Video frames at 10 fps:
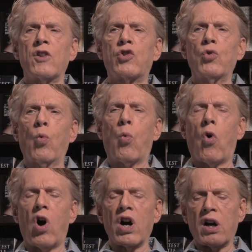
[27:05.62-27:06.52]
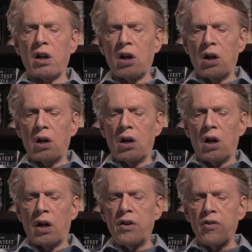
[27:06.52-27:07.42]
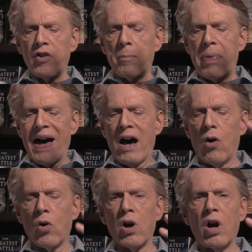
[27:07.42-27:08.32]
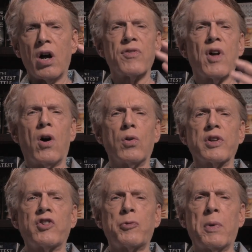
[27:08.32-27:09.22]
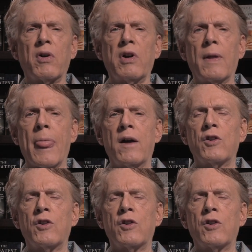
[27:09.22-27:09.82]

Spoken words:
to walk under the power of the Holy Spirit,